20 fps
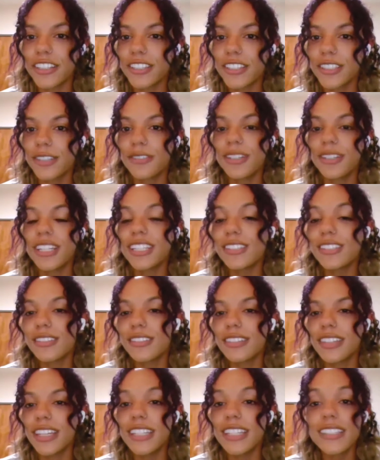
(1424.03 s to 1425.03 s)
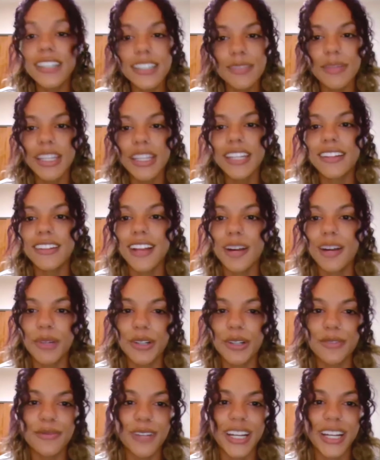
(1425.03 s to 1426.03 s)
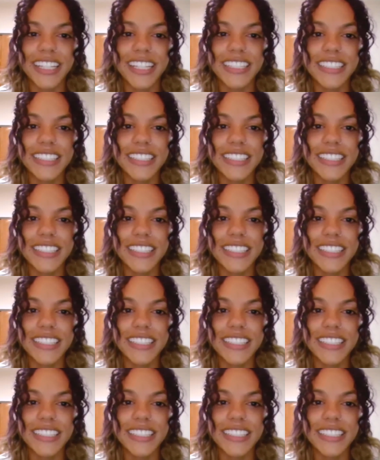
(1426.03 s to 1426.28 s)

So it does make it a lot more fun